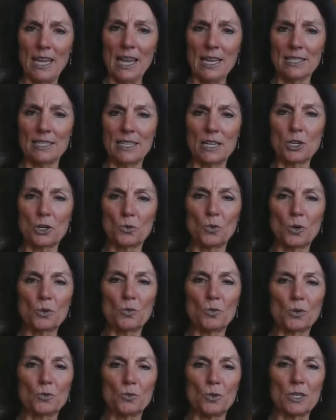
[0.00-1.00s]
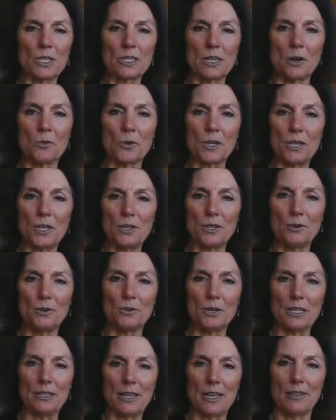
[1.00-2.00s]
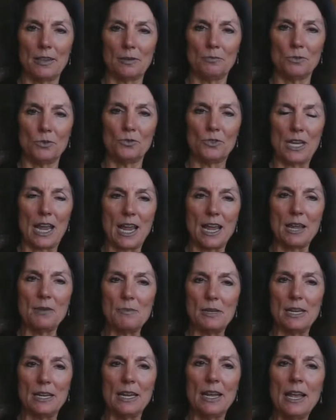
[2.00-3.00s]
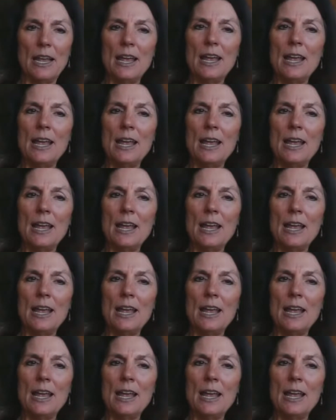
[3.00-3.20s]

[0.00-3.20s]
and Senator Woodward, we'll start with you and then move to Amy.